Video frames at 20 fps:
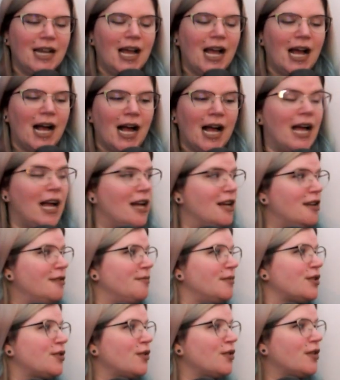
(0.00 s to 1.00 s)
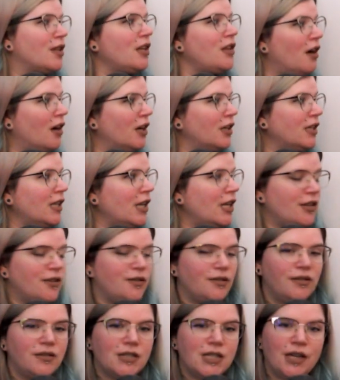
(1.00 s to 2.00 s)
So the yarn that I
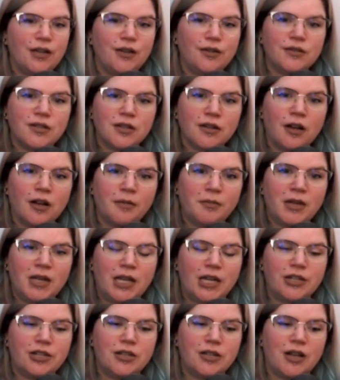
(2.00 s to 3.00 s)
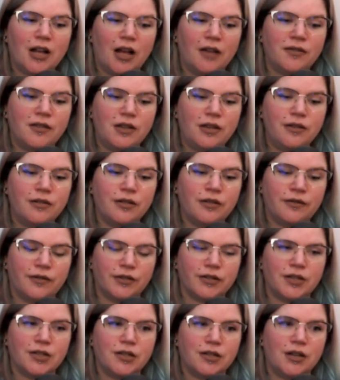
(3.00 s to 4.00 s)
used a combination of the
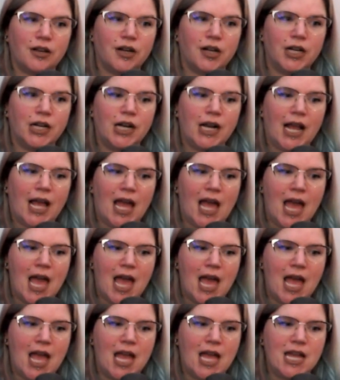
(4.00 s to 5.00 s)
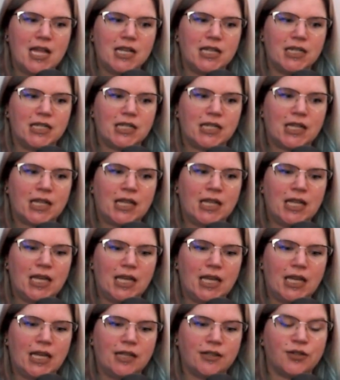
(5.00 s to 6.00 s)
universal yarn and
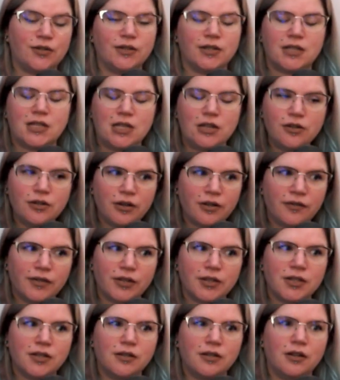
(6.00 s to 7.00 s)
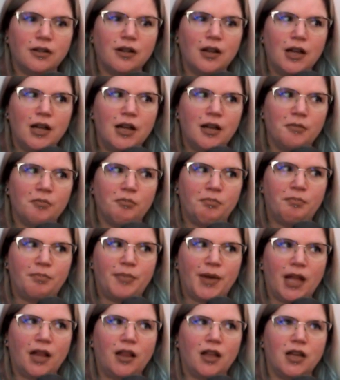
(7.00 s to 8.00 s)
it's the universal
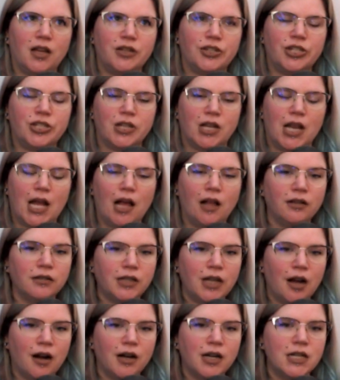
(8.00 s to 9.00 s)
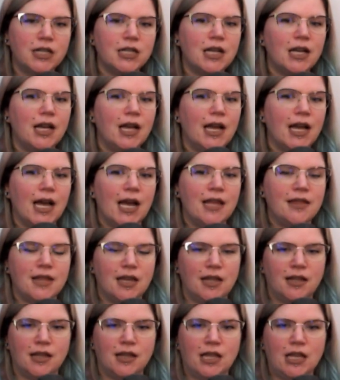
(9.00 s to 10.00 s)
Bella Chanel yarn, and
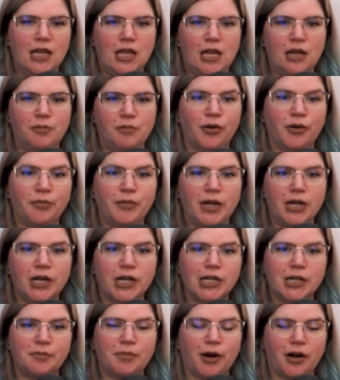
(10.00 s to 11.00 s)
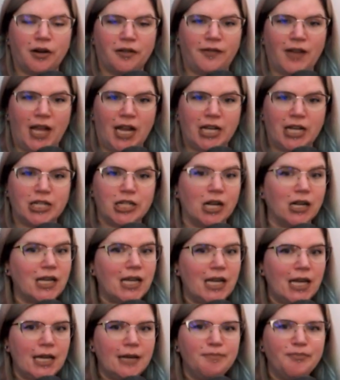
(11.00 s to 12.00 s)
then the Premier Parfait
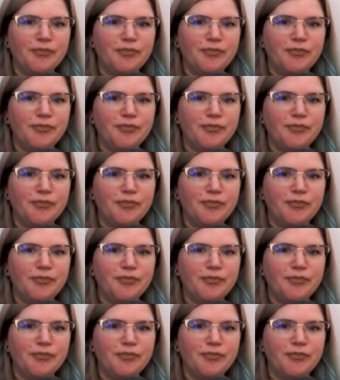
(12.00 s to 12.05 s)
Chunky.